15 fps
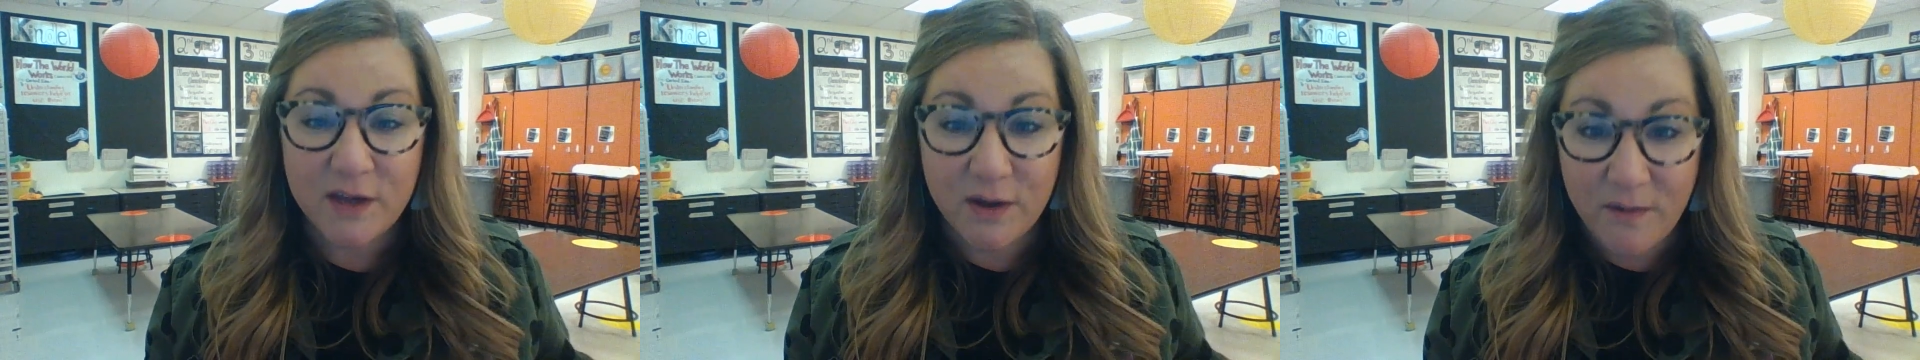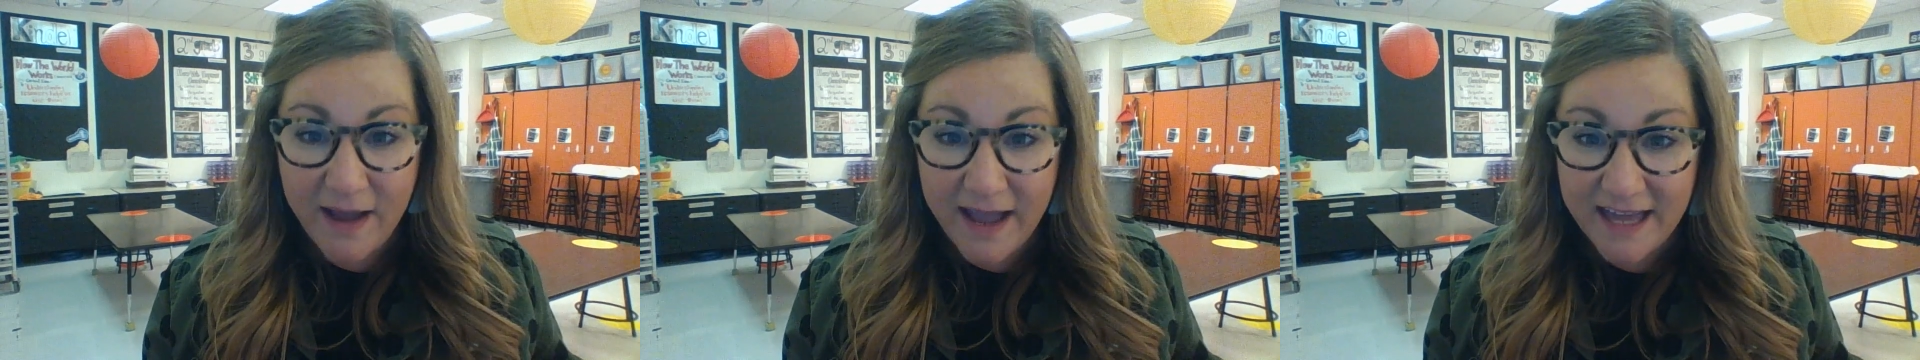
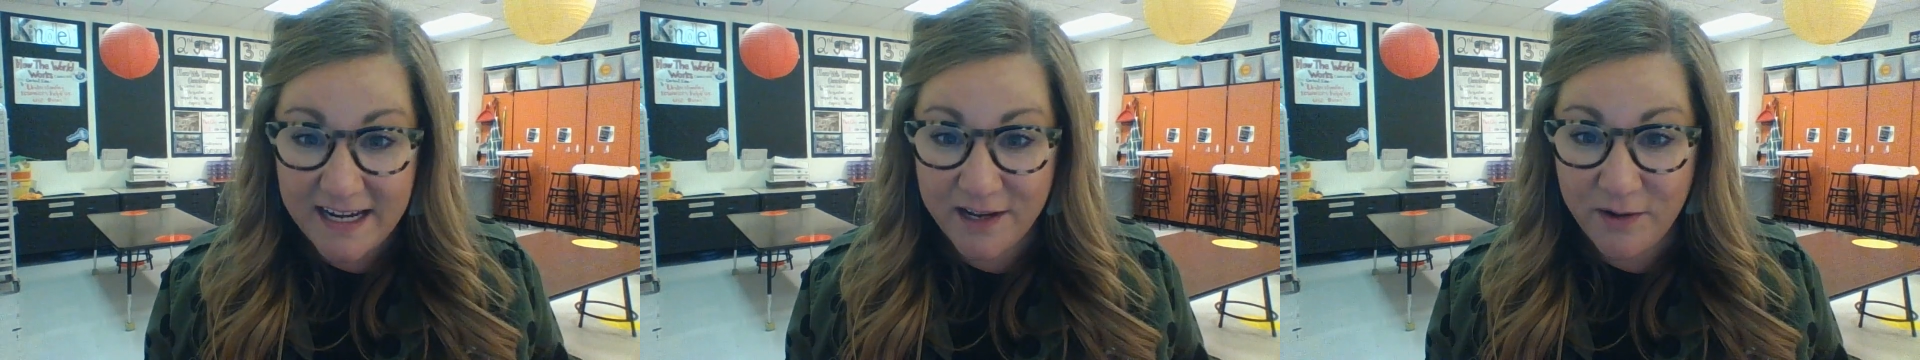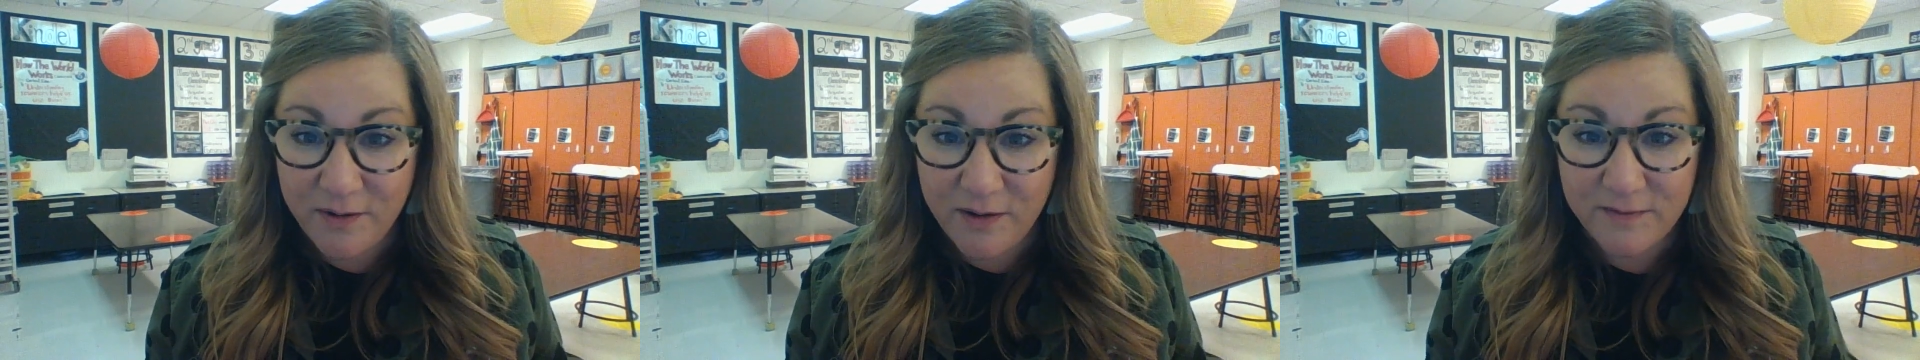go ahead
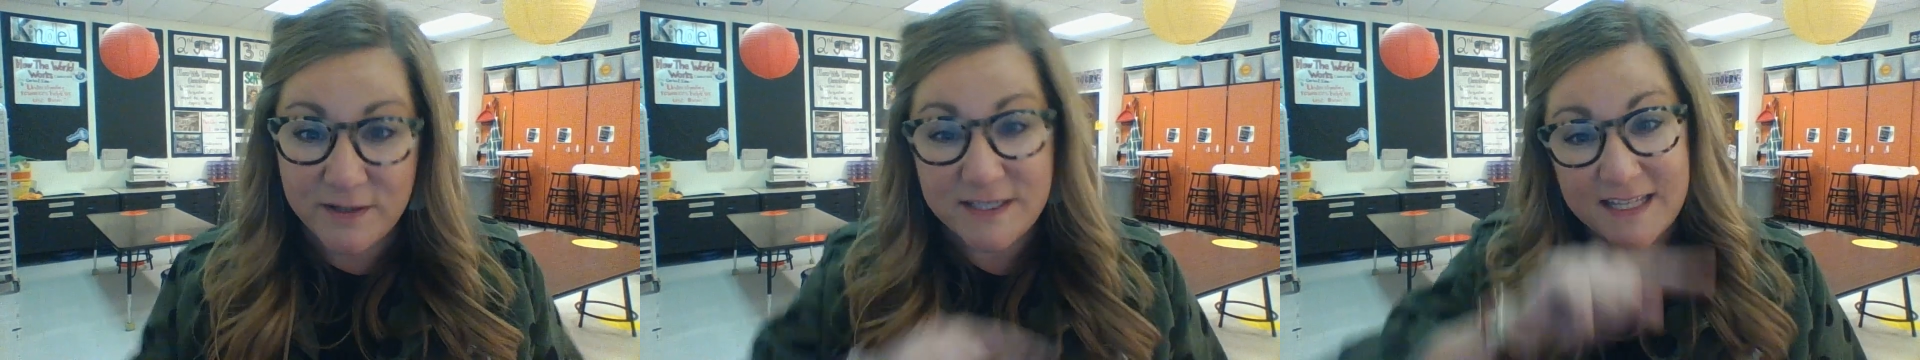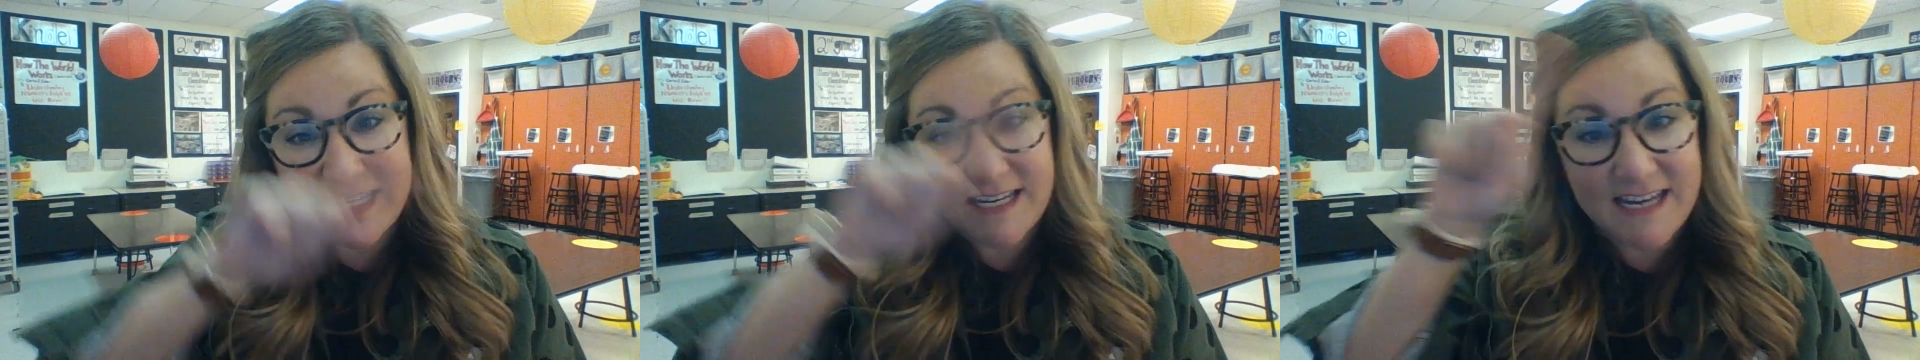and go over
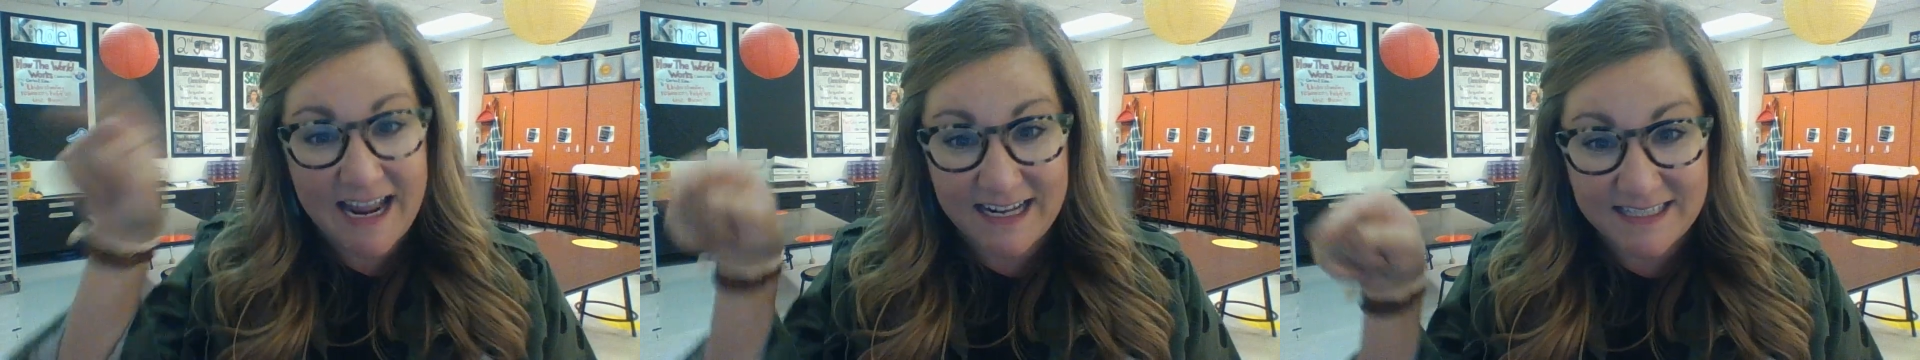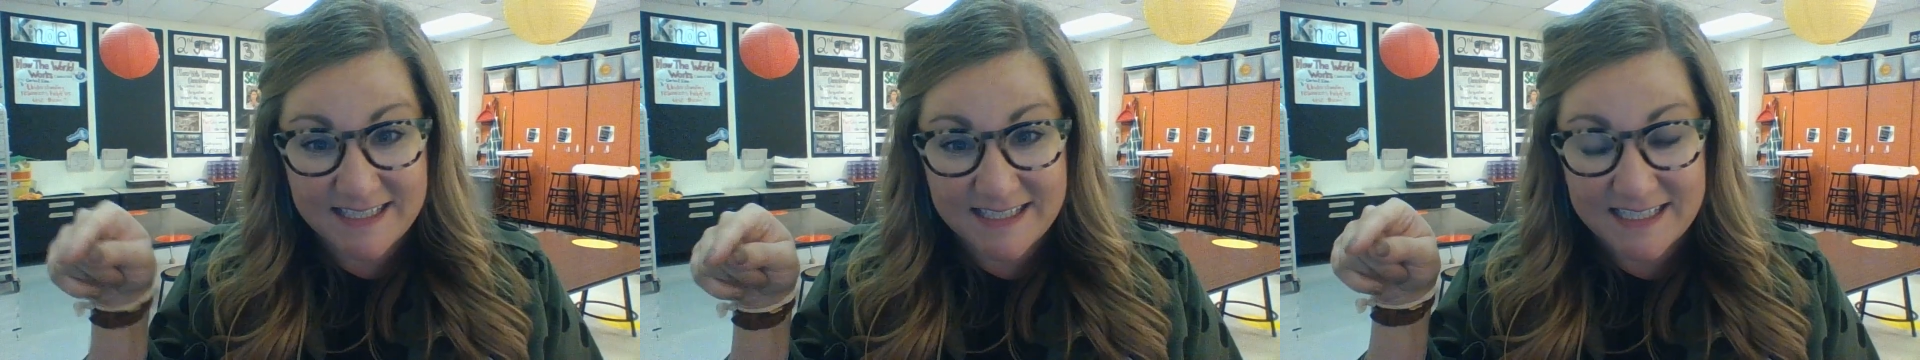to the
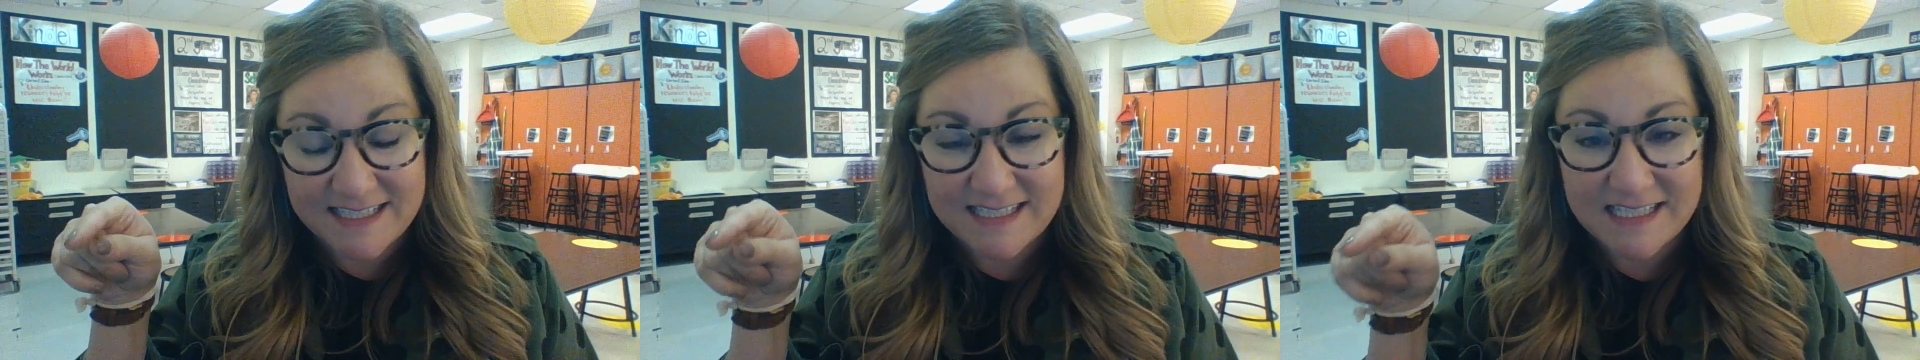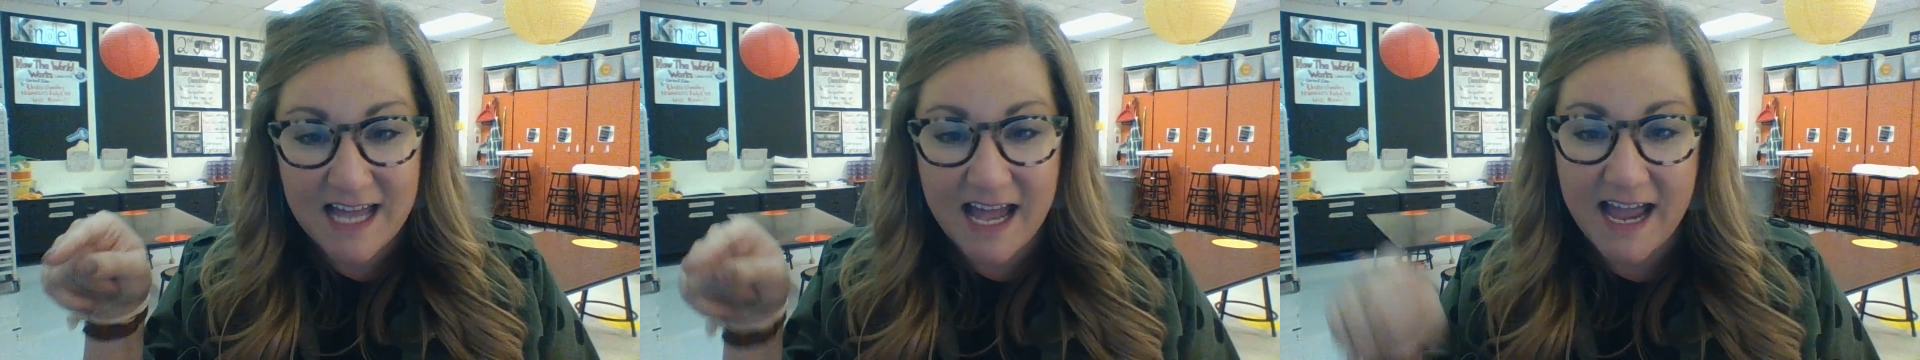next
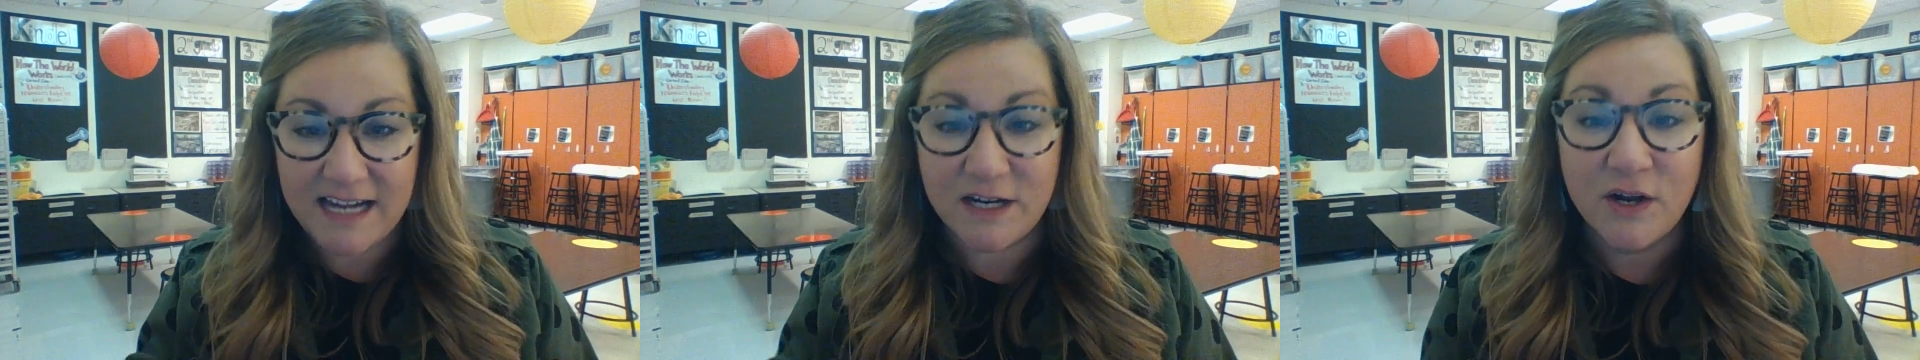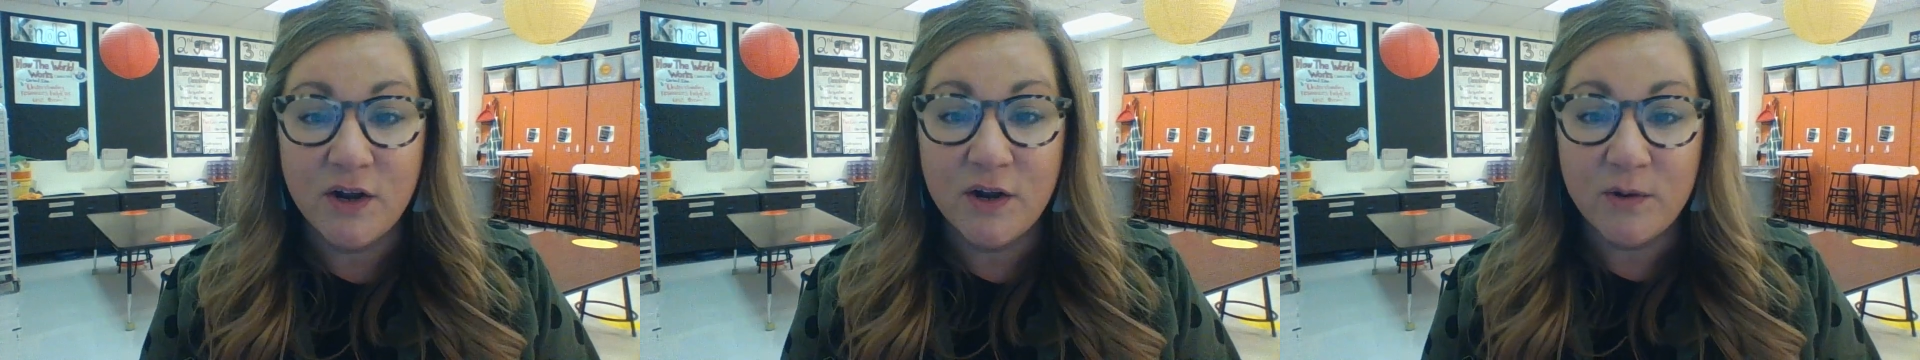slide